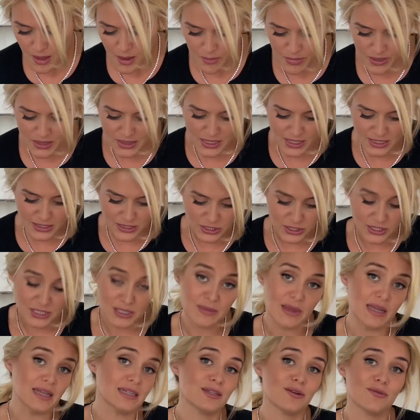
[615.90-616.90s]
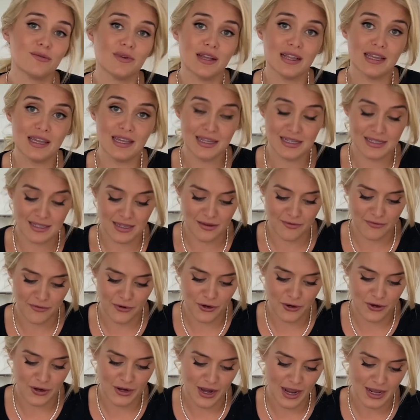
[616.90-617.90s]
but this just makes it really easy for
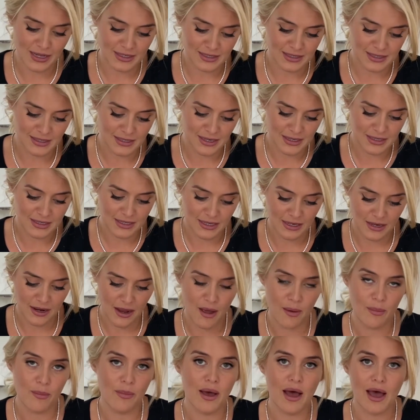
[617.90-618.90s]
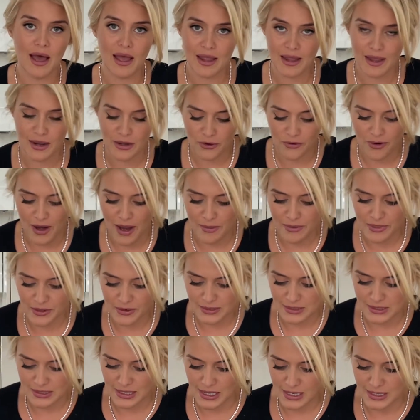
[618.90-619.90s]
your guests to come by and grab their
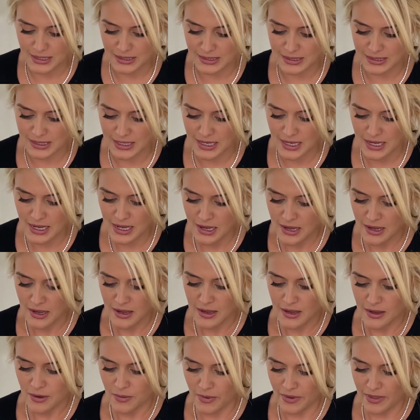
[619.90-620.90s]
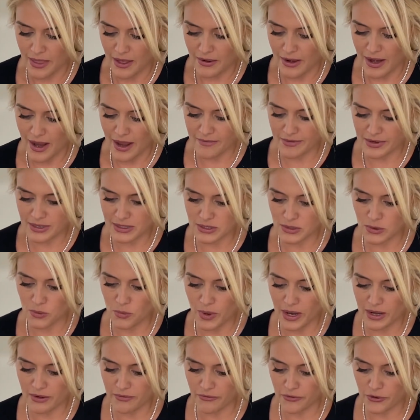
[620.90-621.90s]
slice without having to
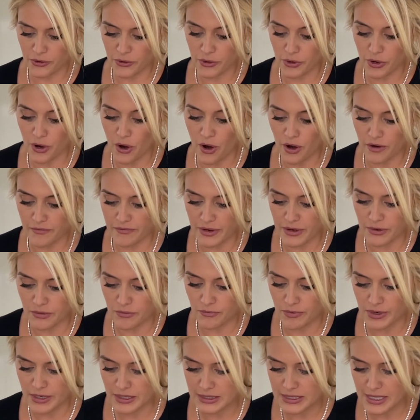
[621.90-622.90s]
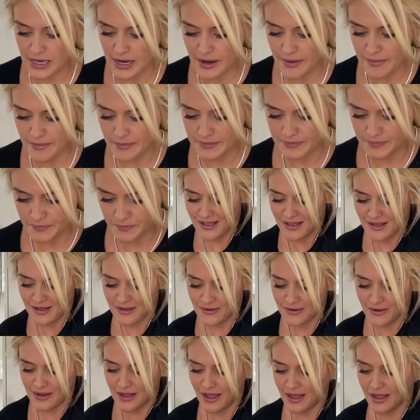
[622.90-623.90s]
wait for you to carve it in real time.
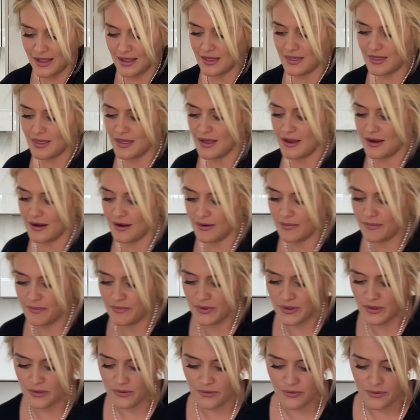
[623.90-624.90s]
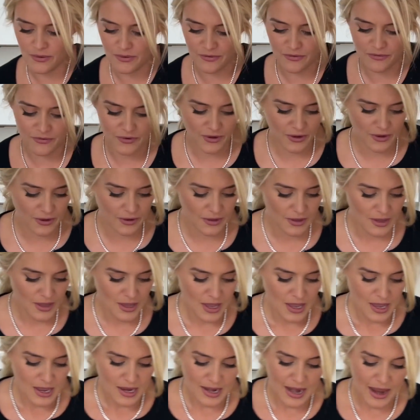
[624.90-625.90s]
Okay, there, beautiful.
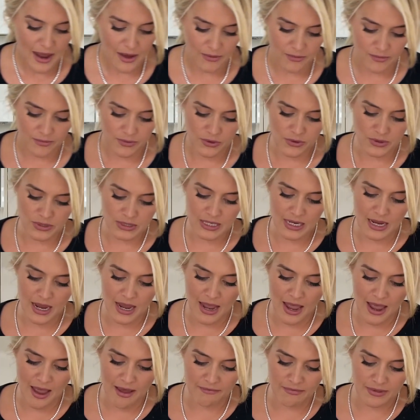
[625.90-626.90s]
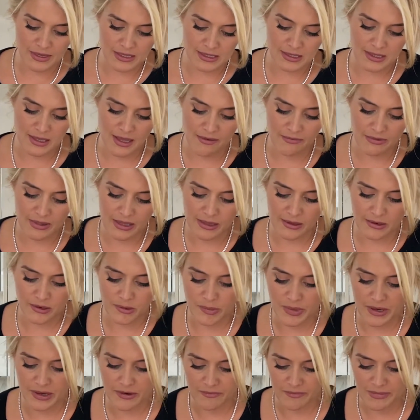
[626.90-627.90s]
Now, you see I have this lovely little
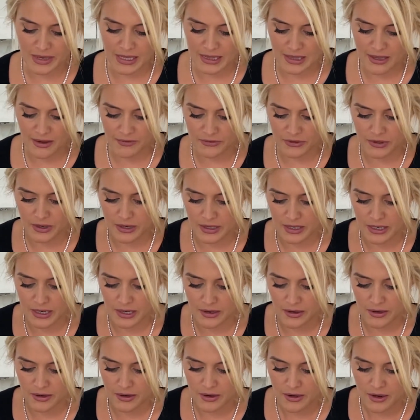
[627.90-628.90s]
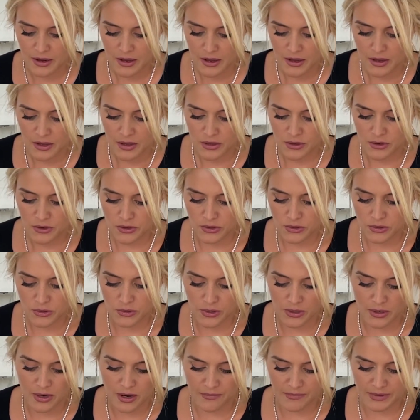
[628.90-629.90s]
bit of meat left on here. You
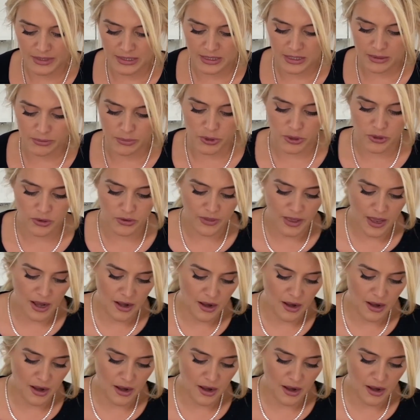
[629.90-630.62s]
can obviously pull that